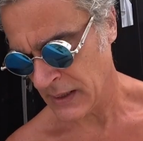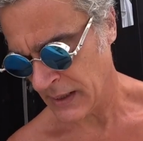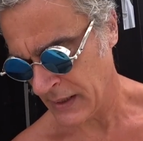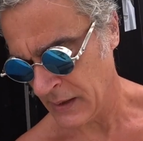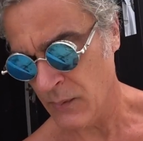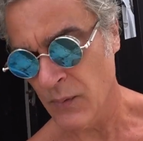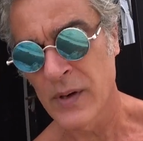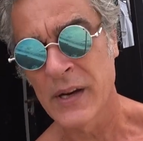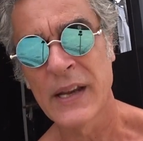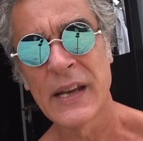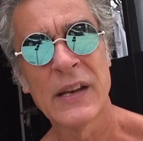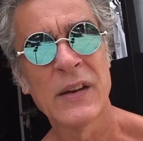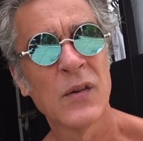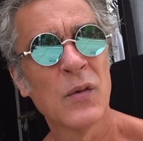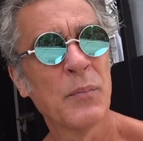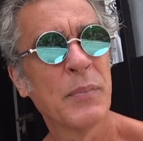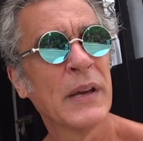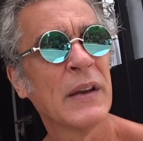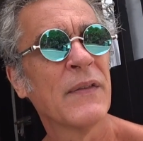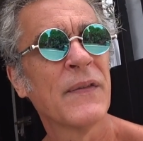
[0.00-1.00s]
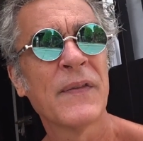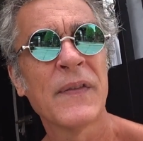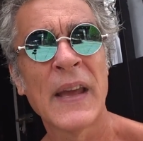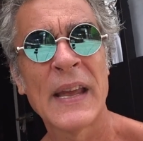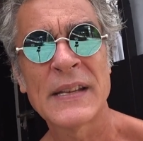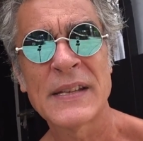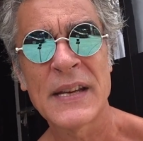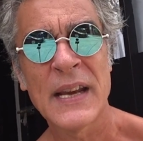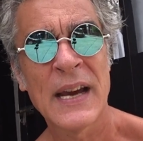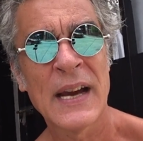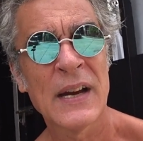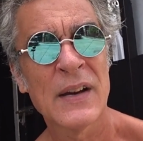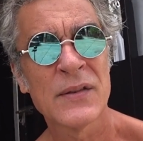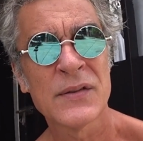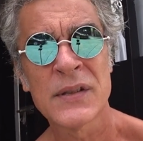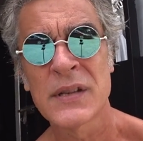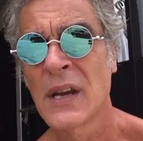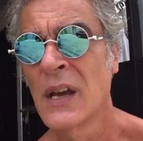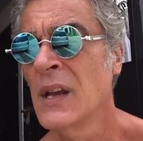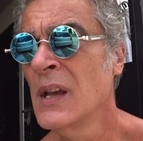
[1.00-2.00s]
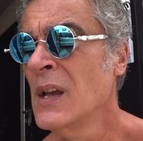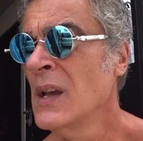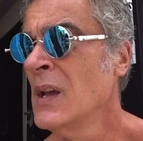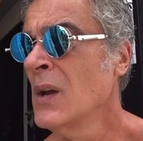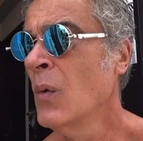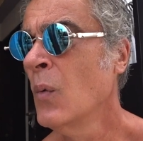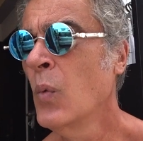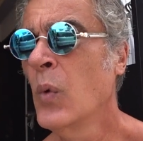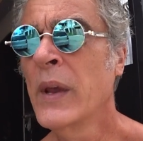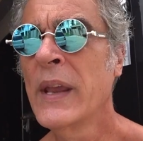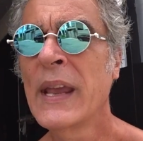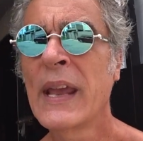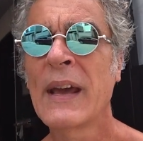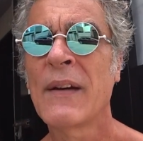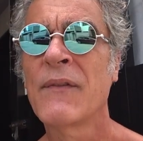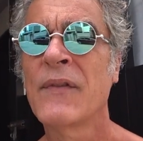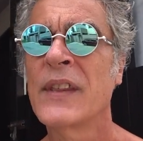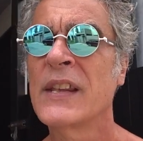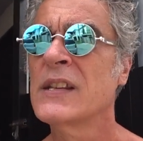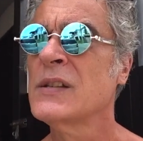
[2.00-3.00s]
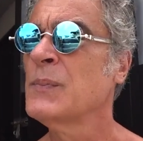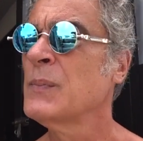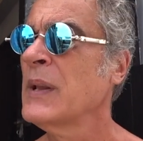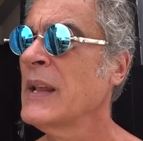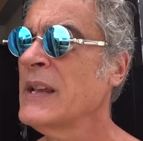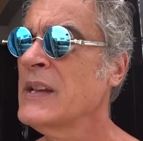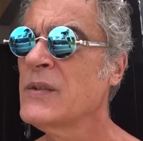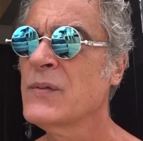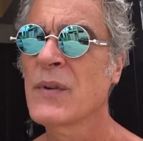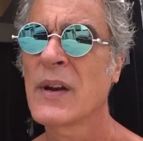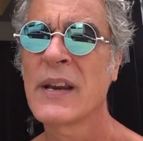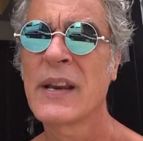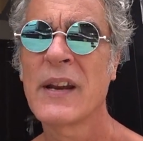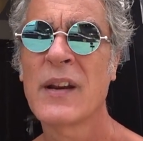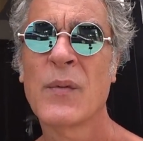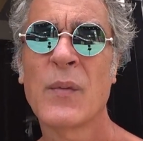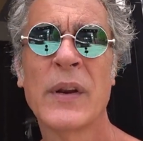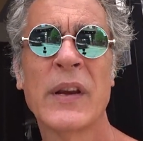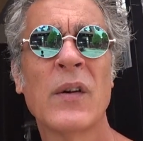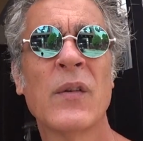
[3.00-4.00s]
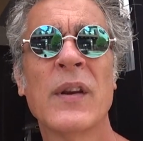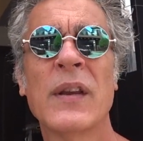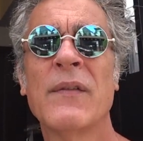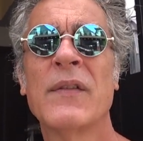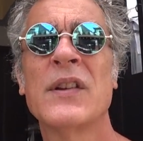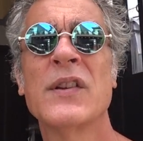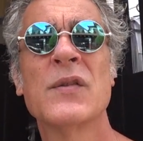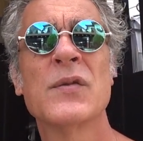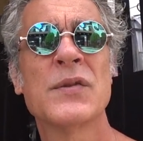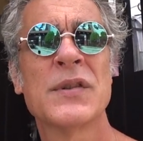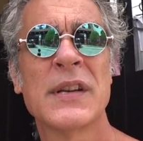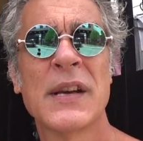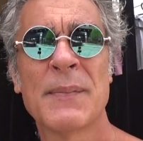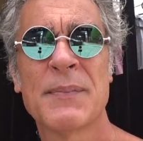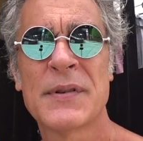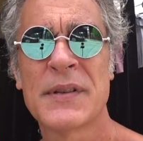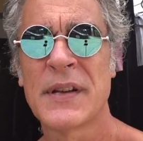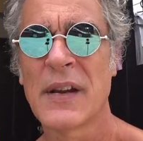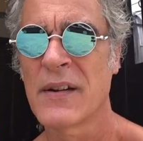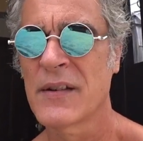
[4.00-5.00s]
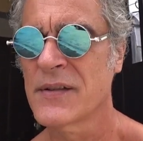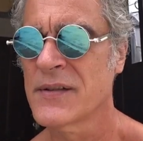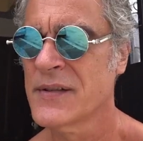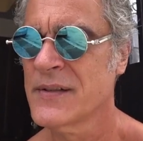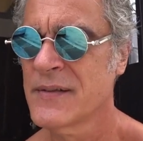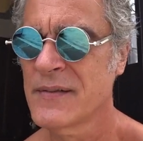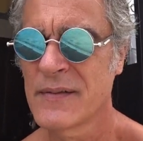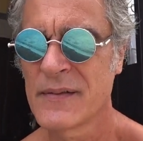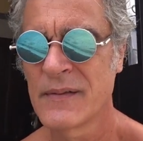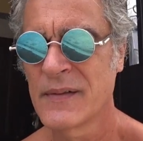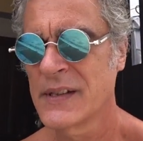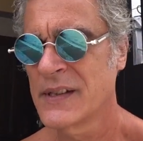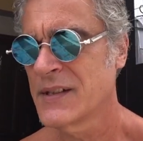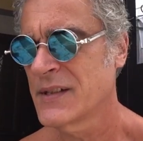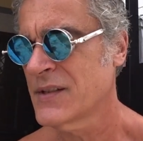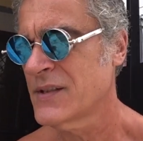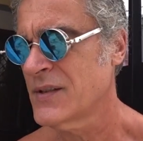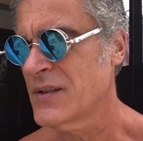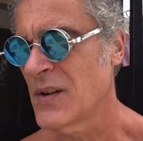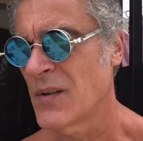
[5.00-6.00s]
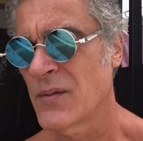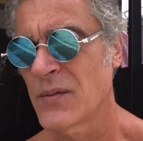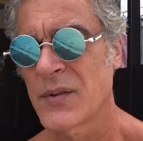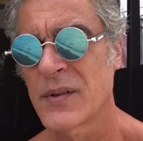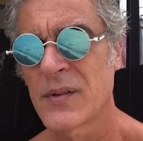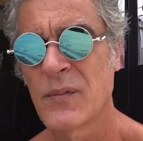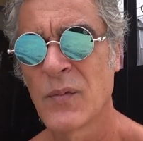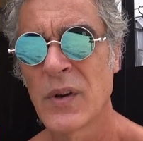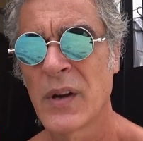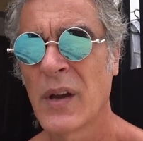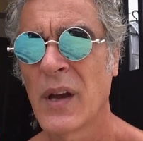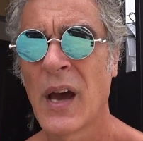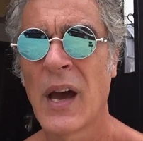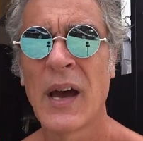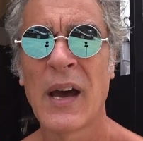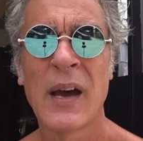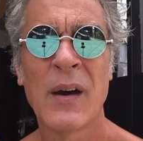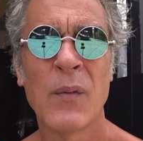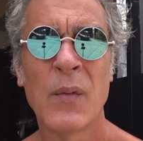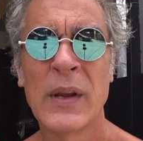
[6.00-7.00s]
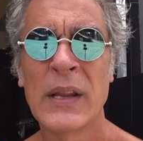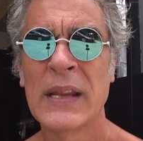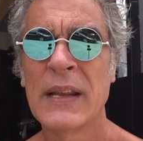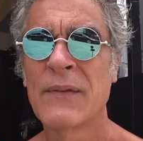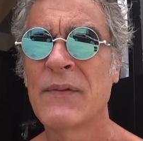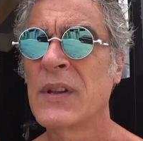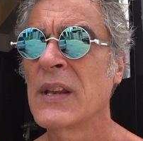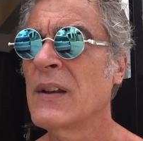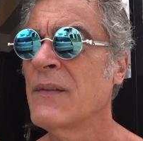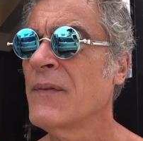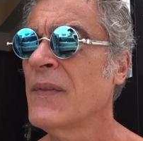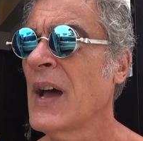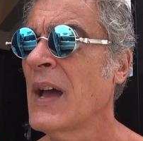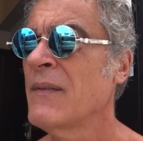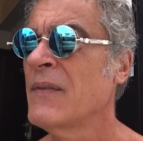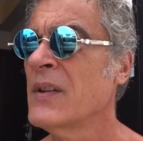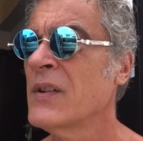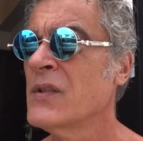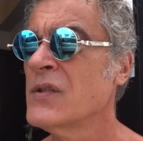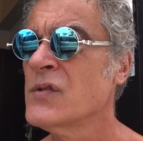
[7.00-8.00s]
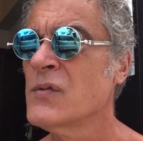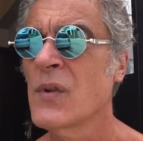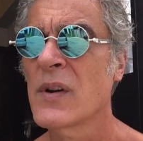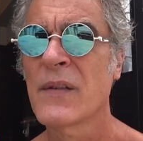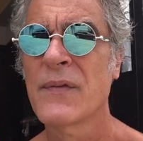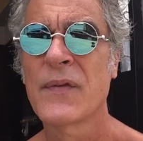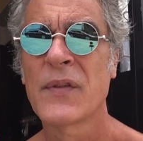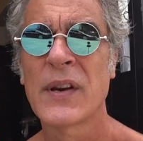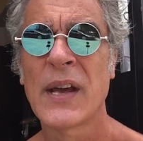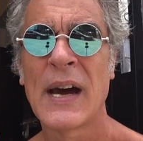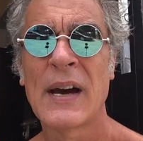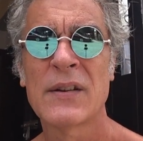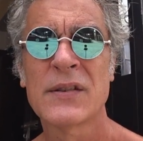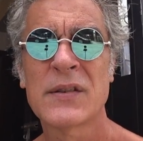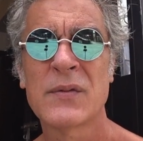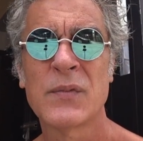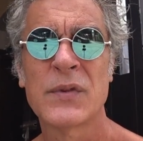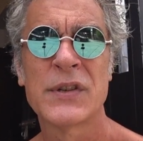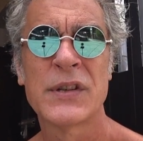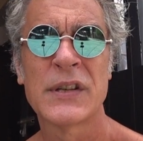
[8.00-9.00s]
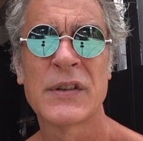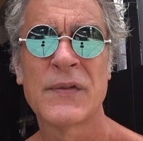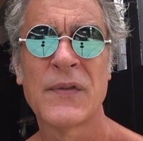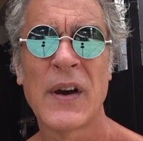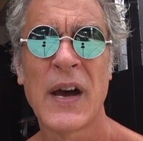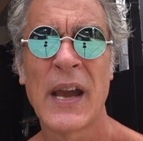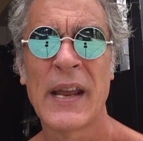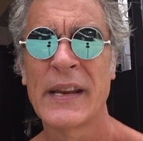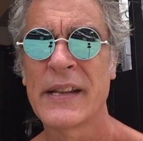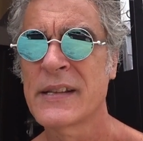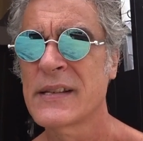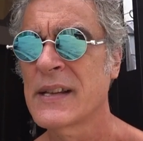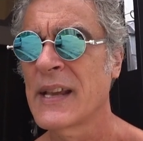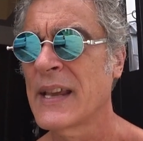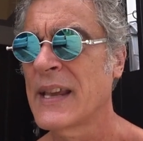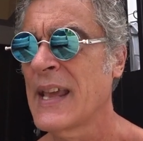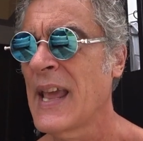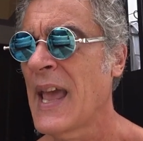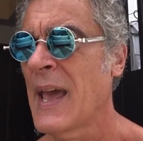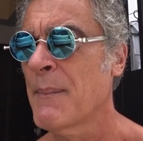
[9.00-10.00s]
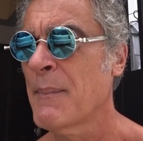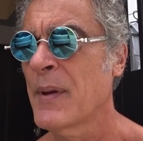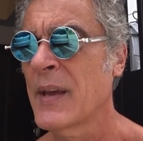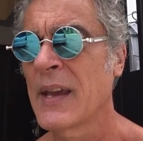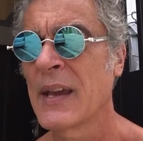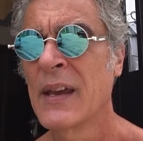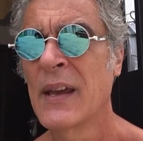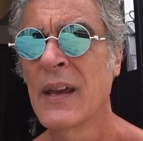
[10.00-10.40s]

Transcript: I didn't want to get no big fancy house. We have this place right here. We don't even use the upstairs. We just don't. We lived in a 500 square foot house, and we're just fine. It's like camping.